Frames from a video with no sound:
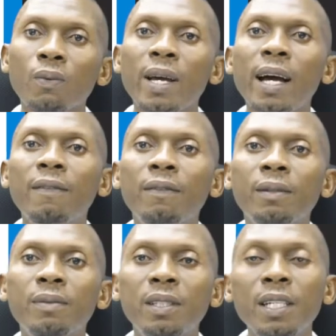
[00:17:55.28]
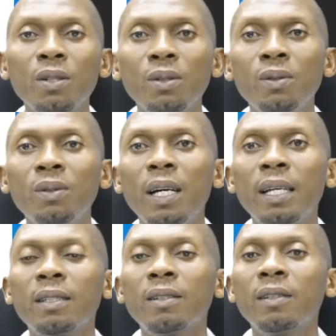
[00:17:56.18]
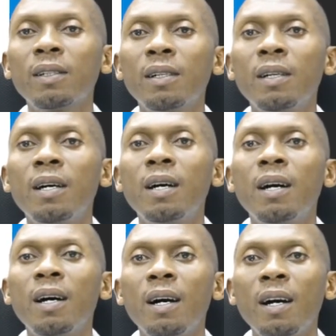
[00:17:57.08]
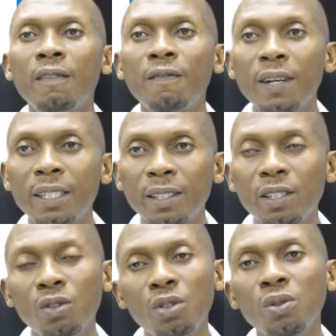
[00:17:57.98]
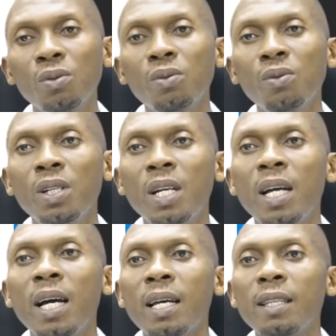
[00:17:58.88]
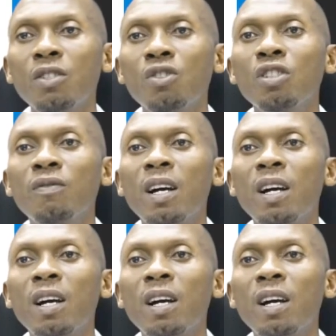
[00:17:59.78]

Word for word: We have um, sickle as another harvesting tool and this is used